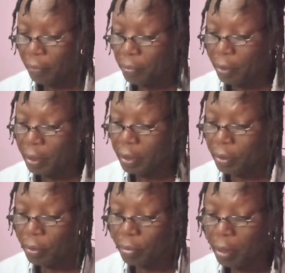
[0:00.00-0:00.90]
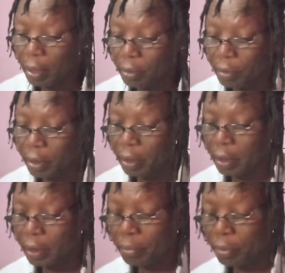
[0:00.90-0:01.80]
please go back to
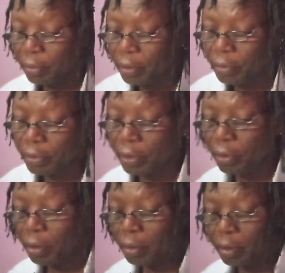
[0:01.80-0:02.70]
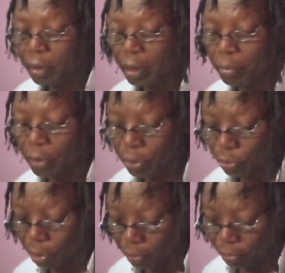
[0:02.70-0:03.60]
the previous video about the
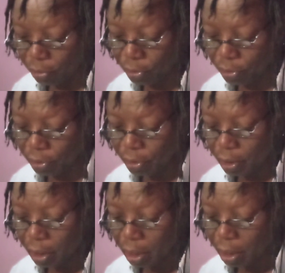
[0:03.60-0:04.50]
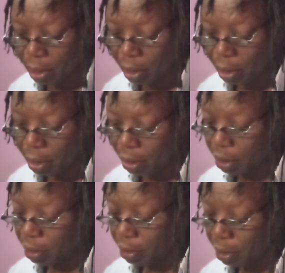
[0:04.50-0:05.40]
weak force
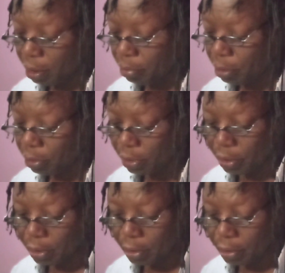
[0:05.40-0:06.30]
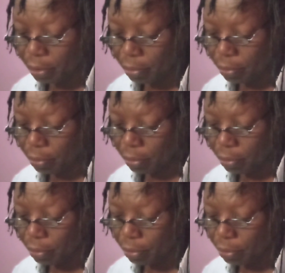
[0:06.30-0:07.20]
and read about it,
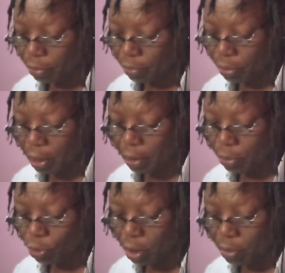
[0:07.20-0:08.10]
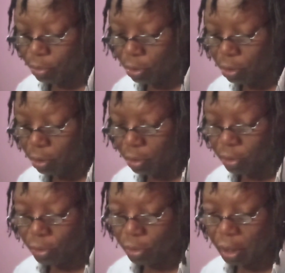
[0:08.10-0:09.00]
or play it once more
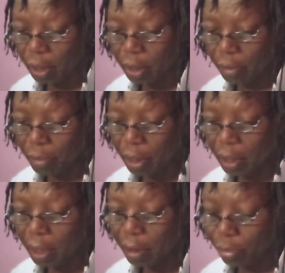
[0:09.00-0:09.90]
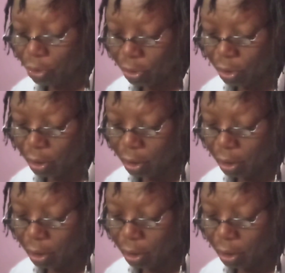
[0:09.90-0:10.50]
to get some idea about